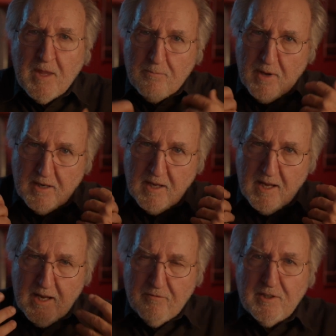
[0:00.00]
But
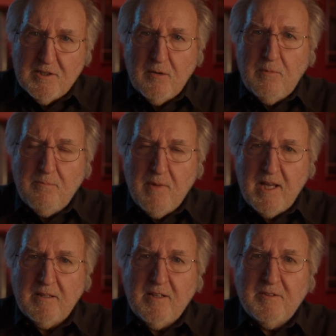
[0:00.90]
every time we
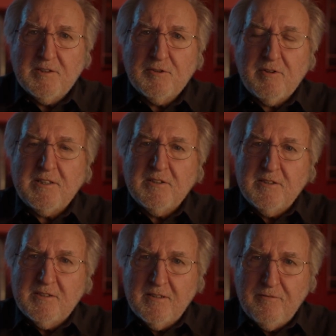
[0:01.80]
made those
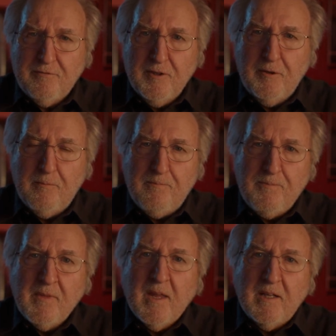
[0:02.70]
stretches to the film,
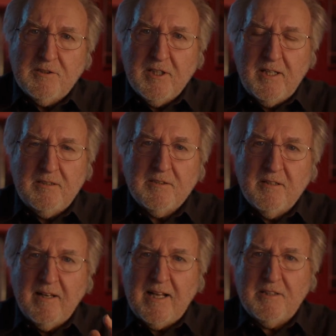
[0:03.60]
it changed
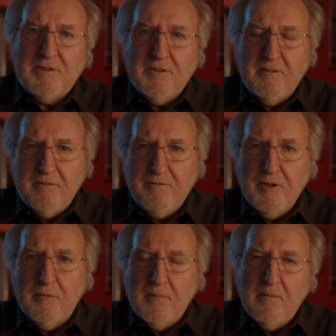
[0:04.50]
the latitude of the
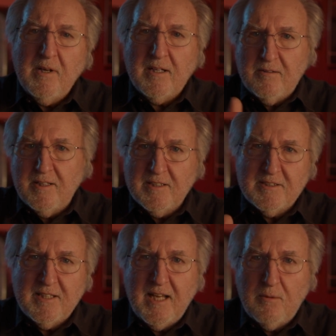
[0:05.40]
film, and we had to
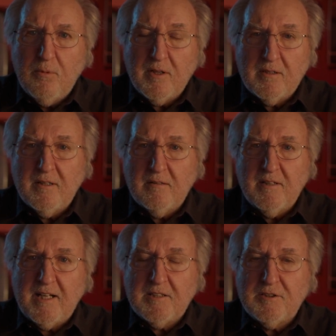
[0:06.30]
understand what the
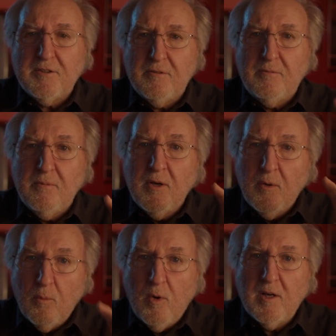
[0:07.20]
latitude
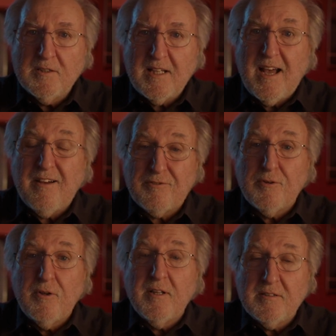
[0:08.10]
was
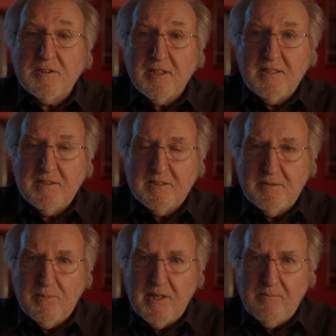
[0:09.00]
after all those changes
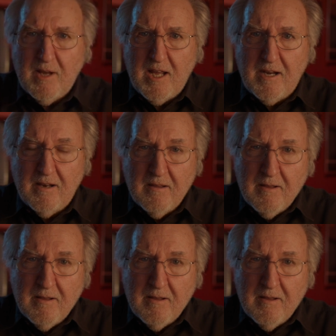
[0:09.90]
had been made.